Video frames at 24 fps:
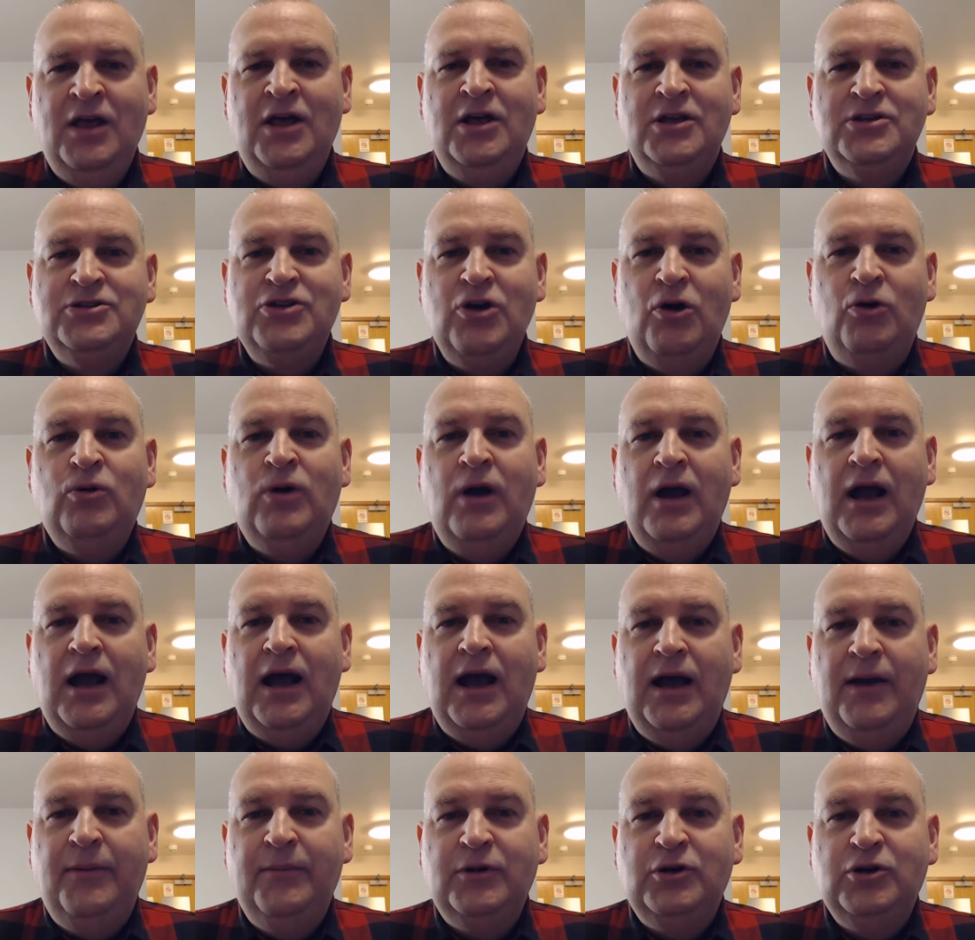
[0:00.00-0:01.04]
So
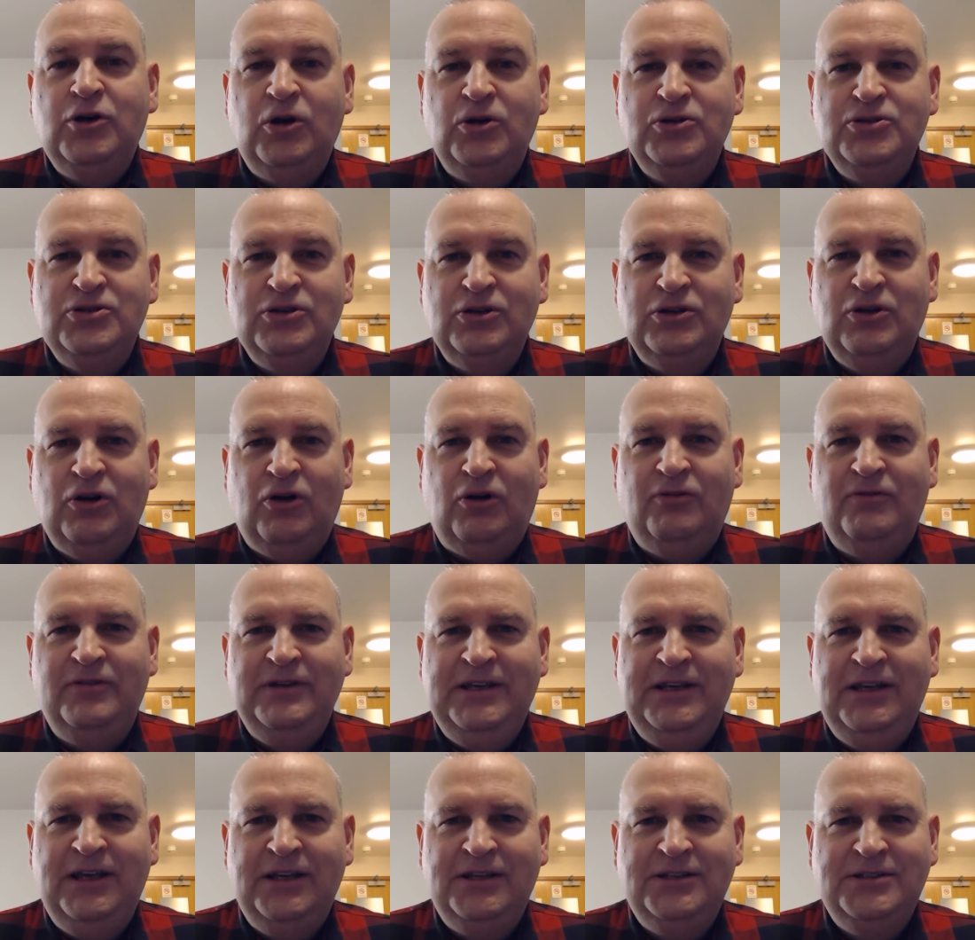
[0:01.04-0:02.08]
cost a
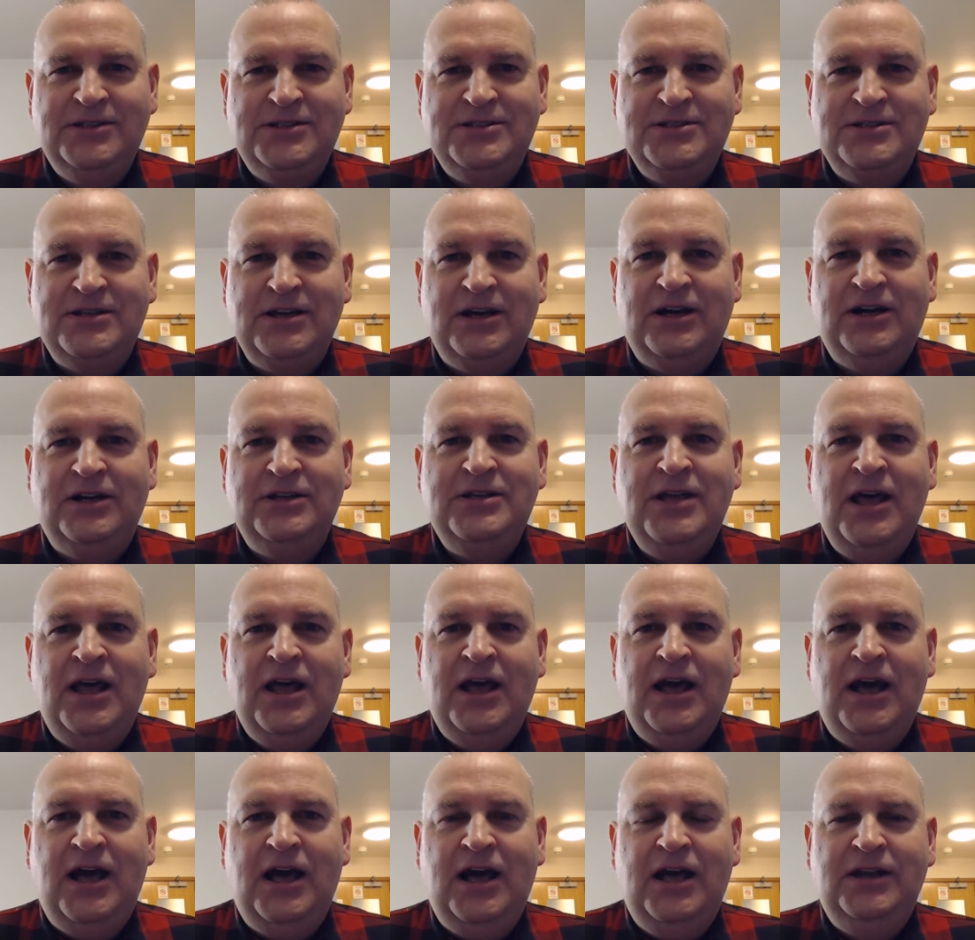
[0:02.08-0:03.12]
coffee to start,
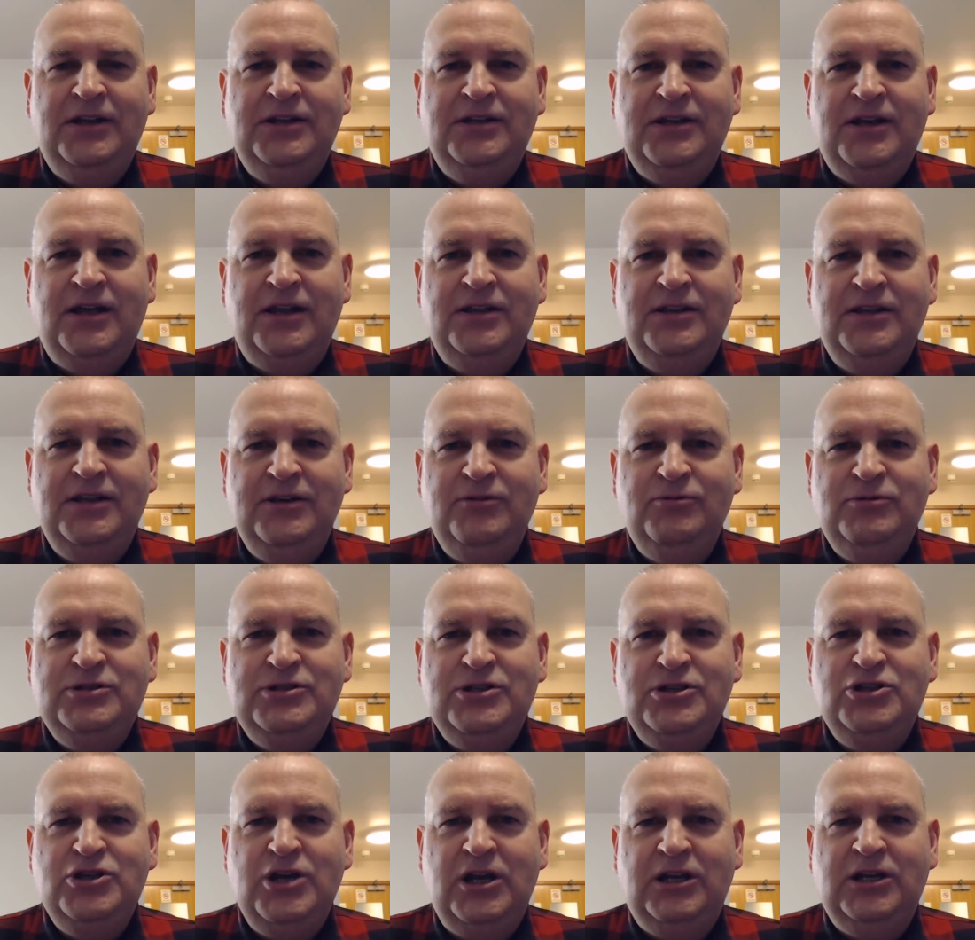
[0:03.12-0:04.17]
and there was
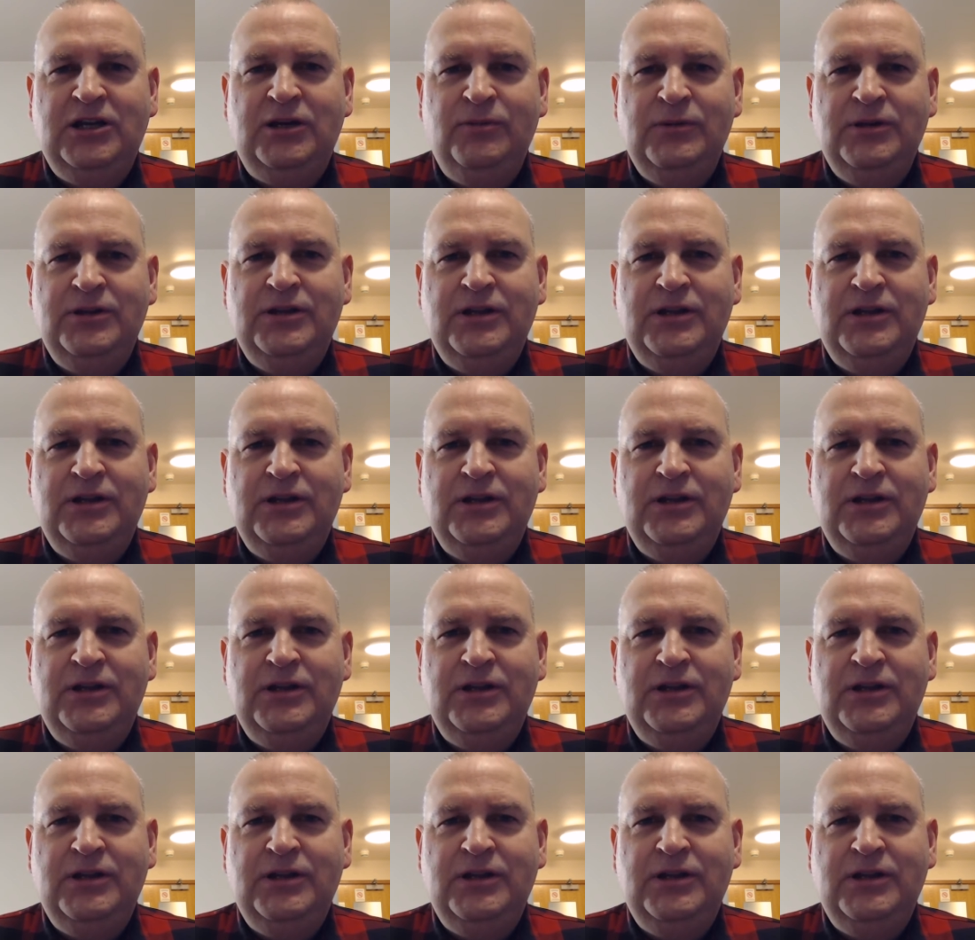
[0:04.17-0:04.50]
a gentleman